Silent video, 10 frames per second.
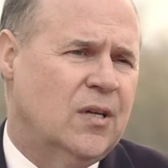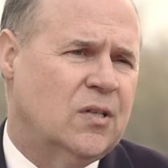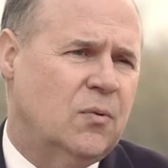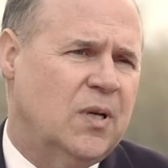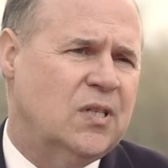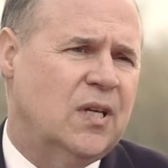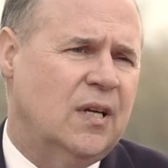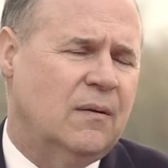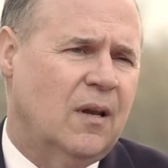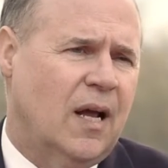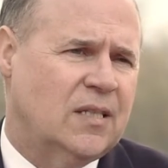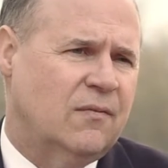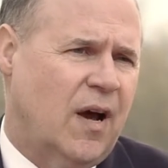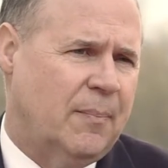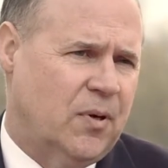So we see lots
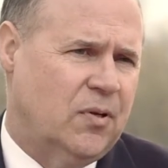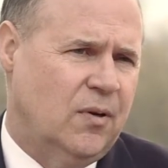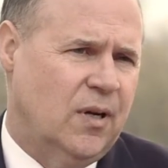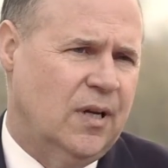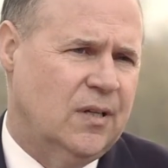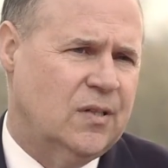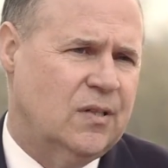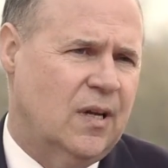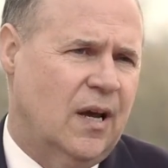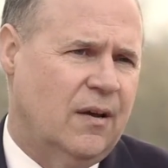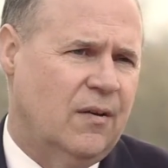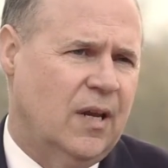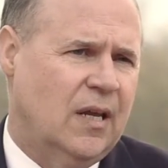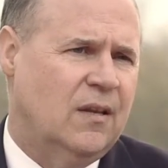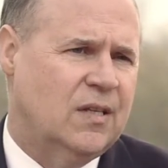of opportunities
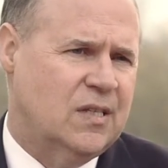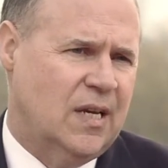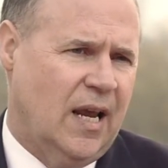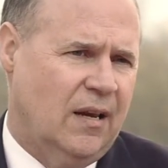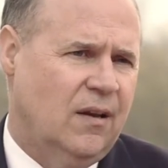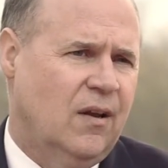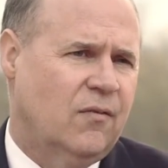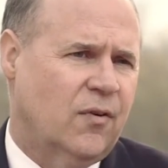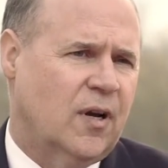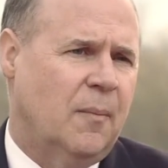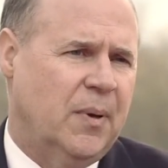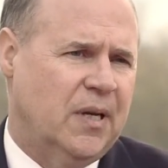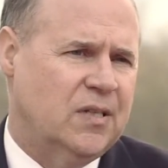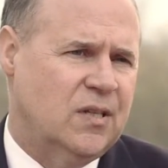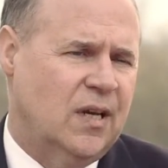in the state for
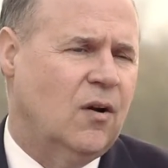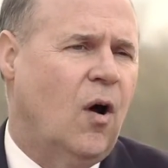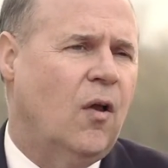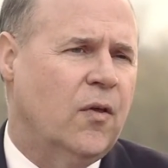companies in all